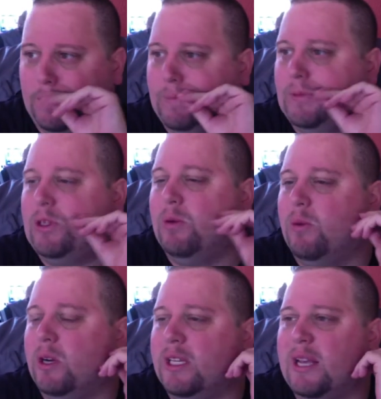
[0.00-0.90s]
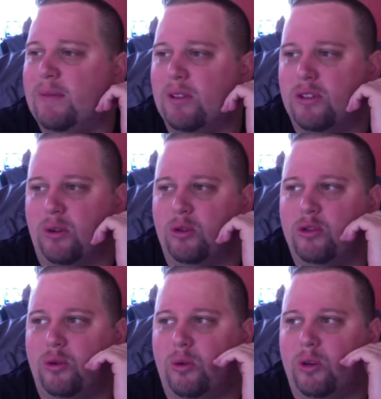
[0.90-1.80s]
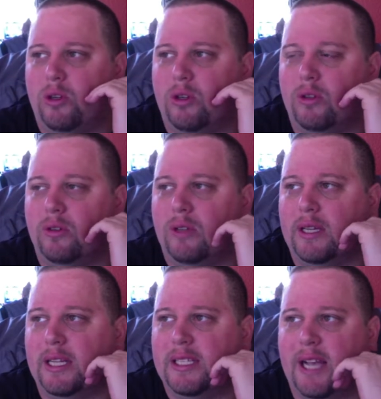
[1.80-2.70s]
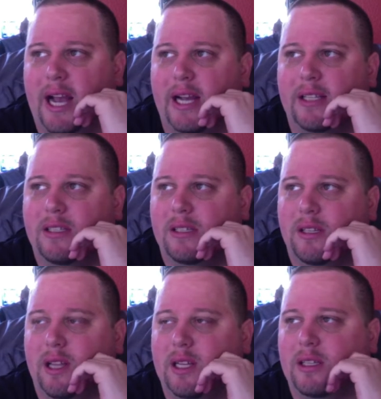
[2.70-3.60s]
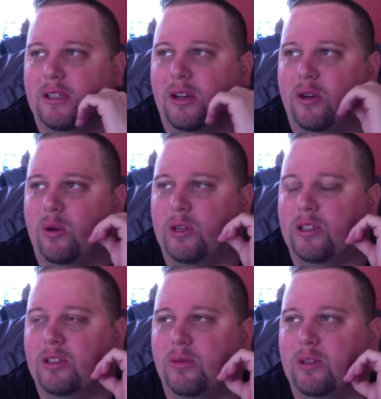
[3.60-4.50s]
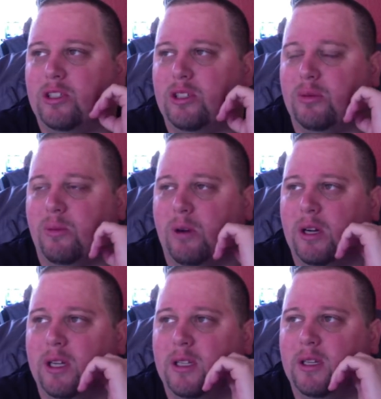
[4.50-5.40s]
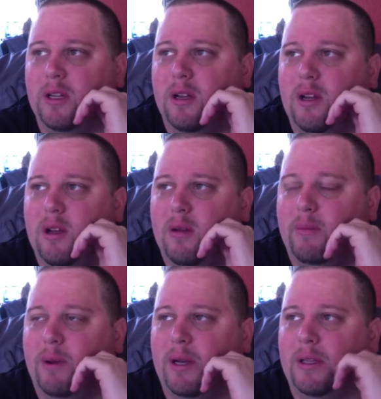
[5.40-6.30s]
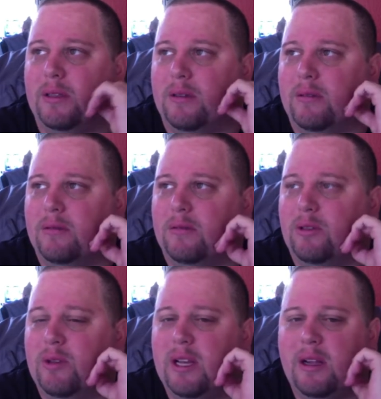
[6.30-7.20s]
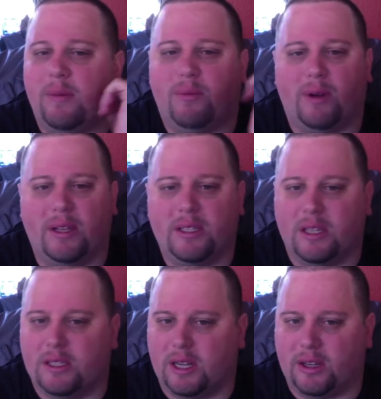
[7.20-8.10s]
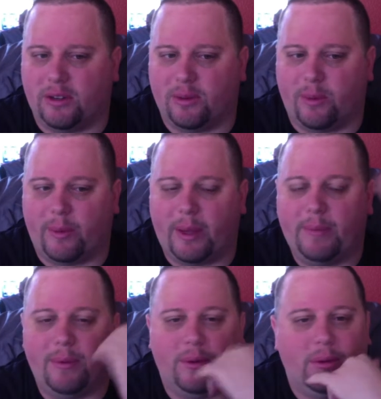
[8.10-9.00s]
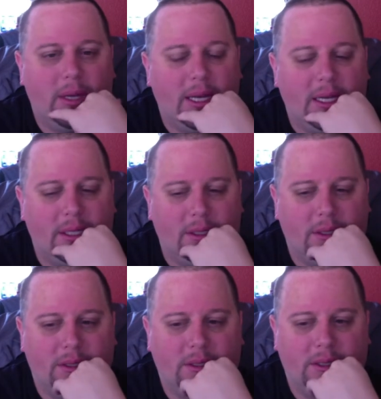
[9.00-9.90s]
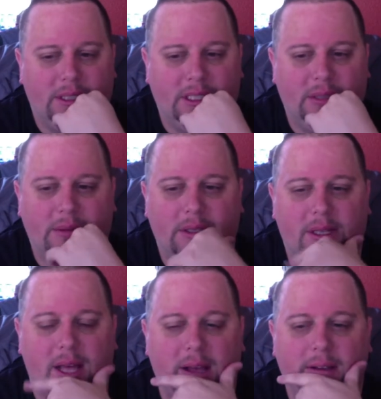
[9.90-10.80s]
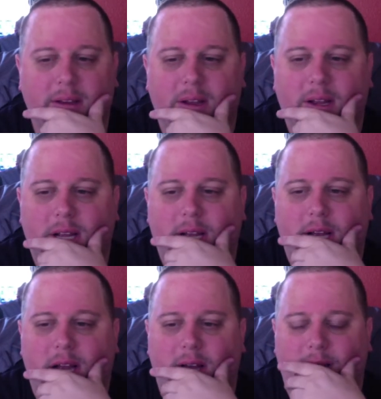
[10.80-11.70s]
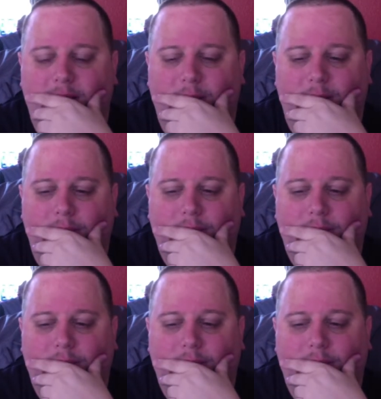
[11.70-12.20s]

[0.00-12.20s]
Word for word: you want to keep the social order like intact, like according to what you want, but you can't oppress an entire group of people and deal with that. Um,